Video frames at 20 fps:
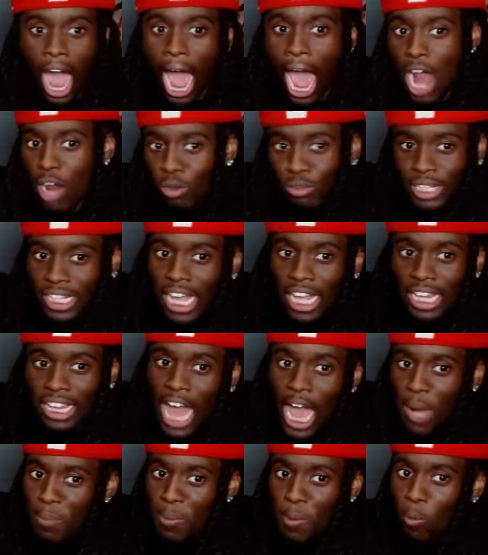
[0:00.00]
I don't think a
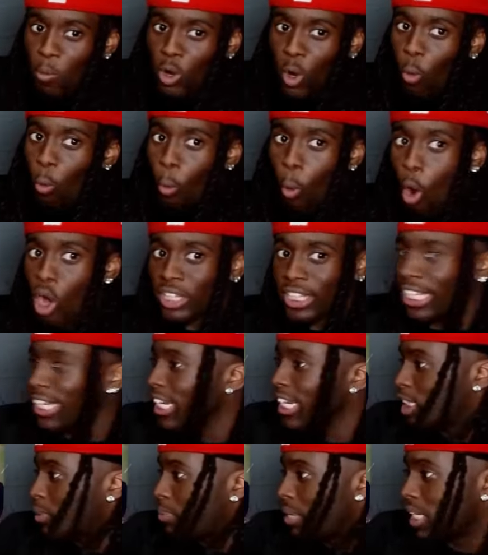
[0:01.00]
lot of people would have walked in
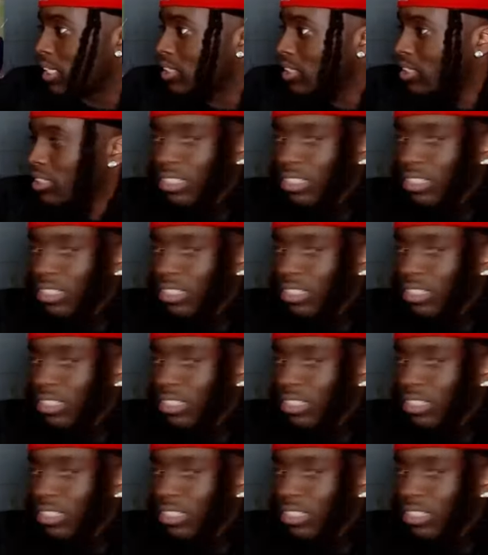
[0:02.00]
this bitch.